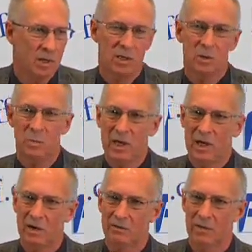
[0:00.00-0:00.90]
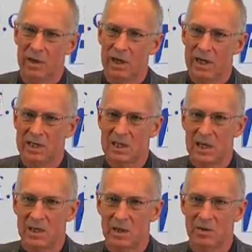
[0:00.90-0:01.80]
to speak of for the
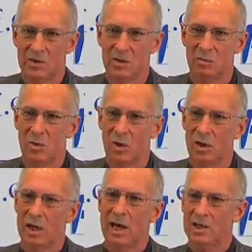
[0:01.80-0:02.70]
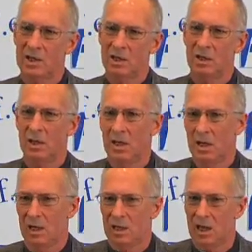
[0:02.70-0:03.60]
next 10 years or more, actually
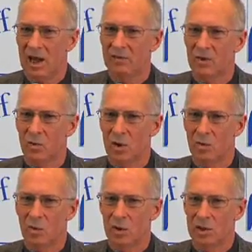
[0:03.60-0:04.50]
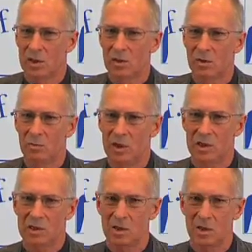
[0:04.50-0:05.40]
until after World War II,
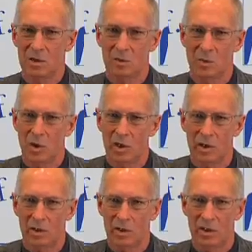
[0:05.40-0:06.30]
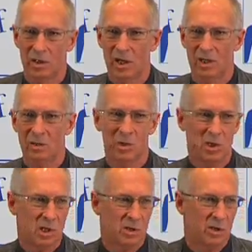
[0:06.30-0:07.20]
because during the war you couldn't get the
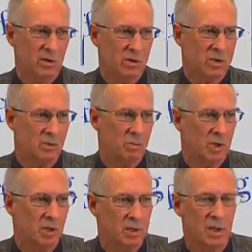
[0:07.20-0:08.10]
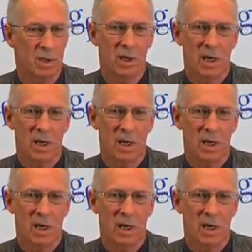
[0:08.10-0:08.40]
materials to build